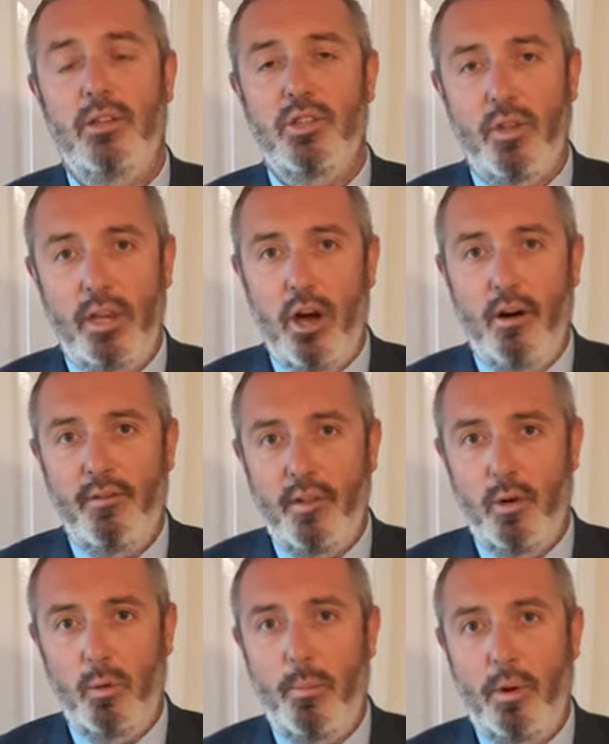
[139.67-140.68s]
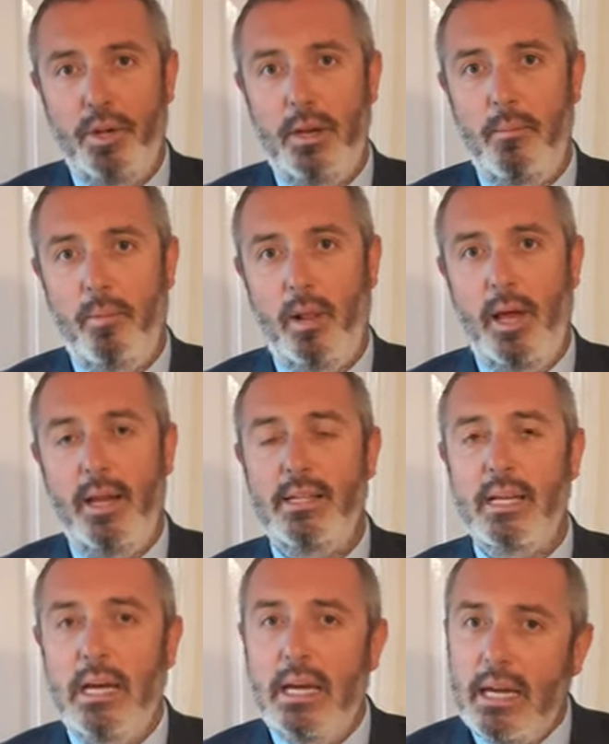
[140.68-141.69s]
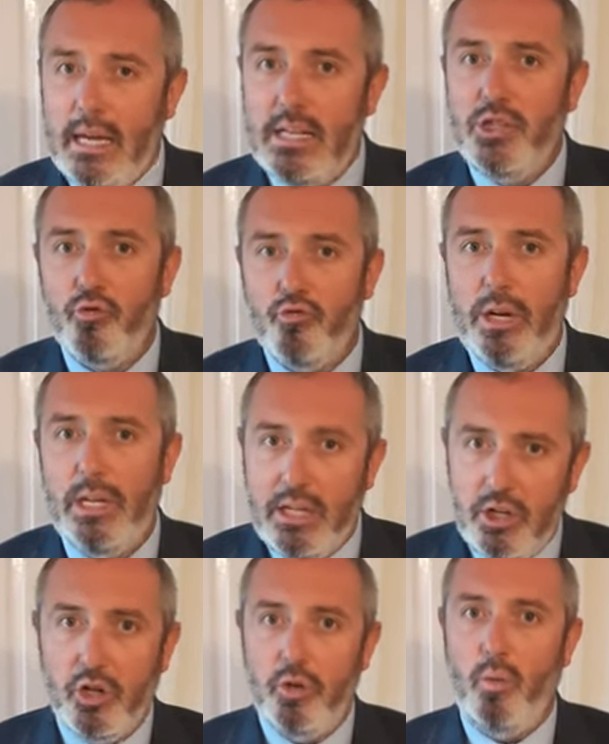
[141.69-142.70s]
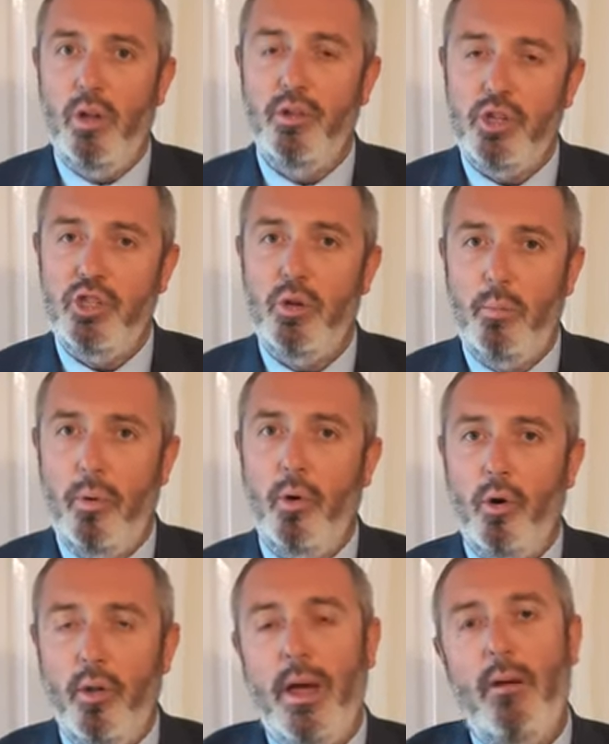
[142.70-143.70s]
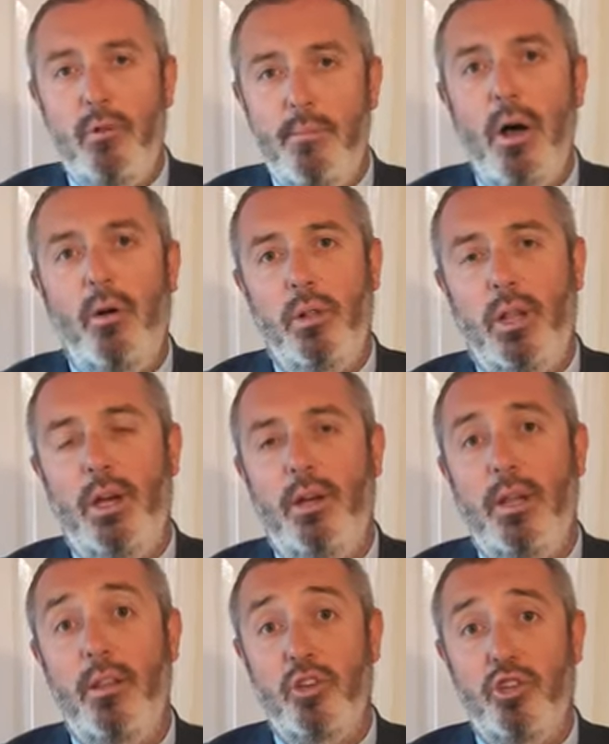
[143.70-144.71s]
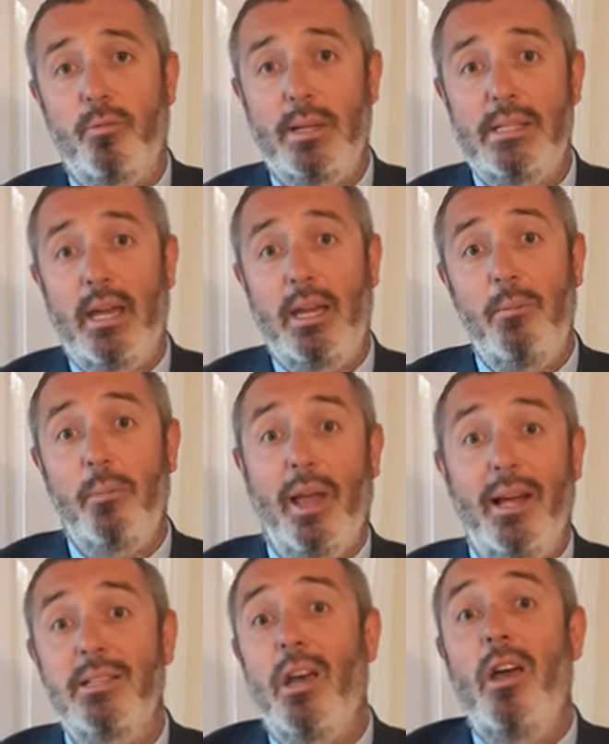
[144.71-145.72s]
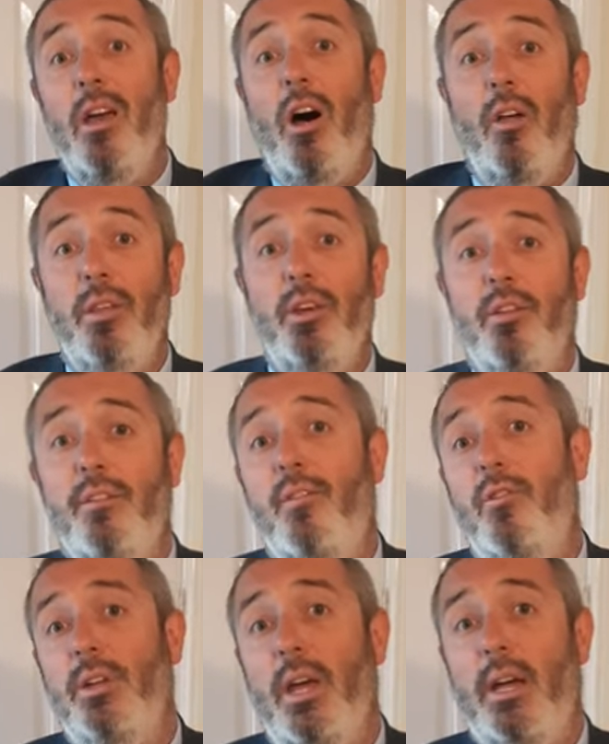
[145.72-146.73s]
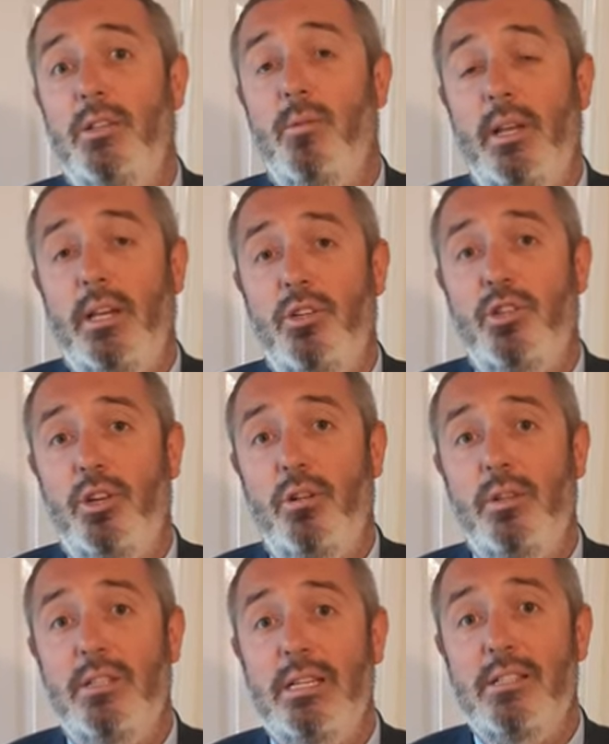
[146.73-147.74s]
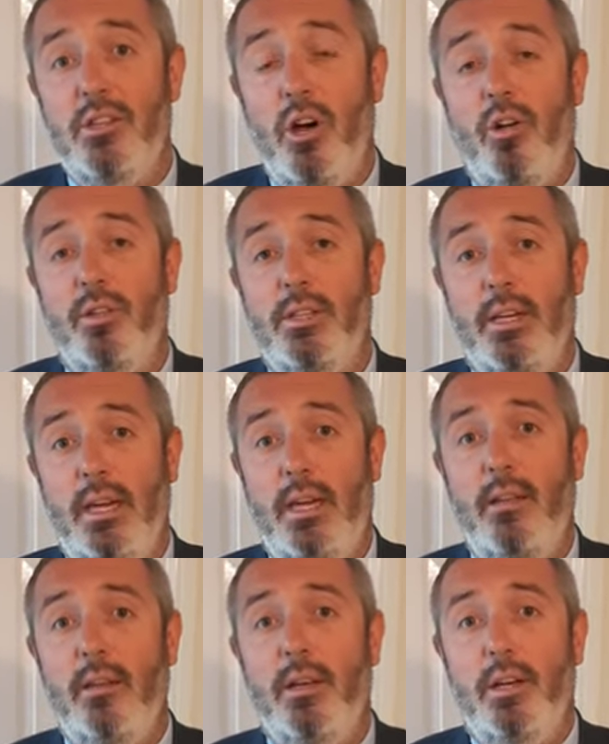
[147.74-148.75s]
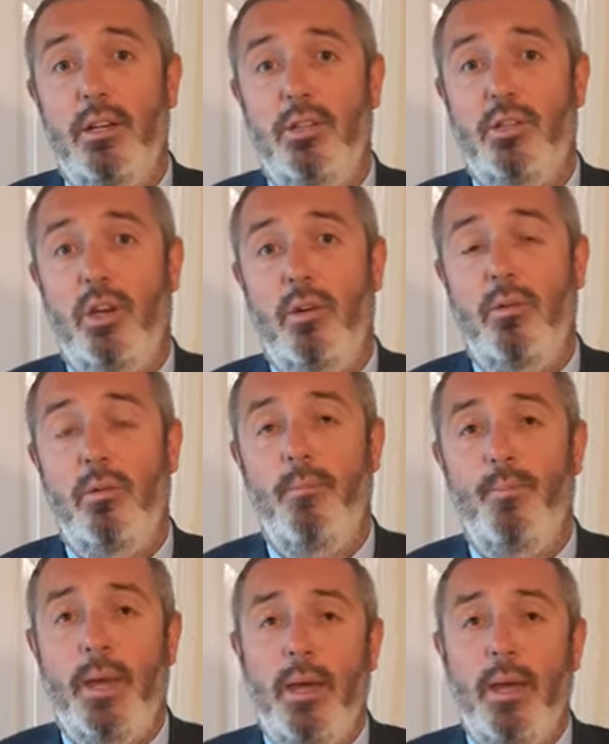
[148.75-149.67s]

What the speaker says: So the offer that we're putting in place is a really good one to support that remote learning that should be taking place on the other 4 days when each student is not in school.